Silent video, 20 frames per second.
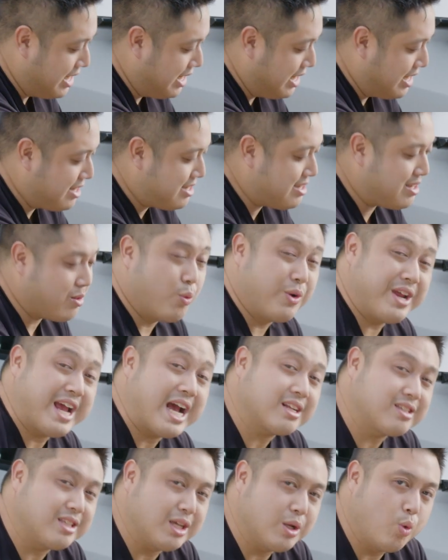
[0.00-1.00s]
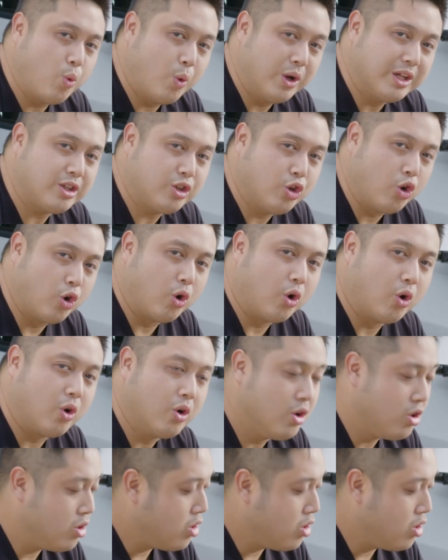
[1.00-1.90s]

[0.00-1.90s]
it is reacting with your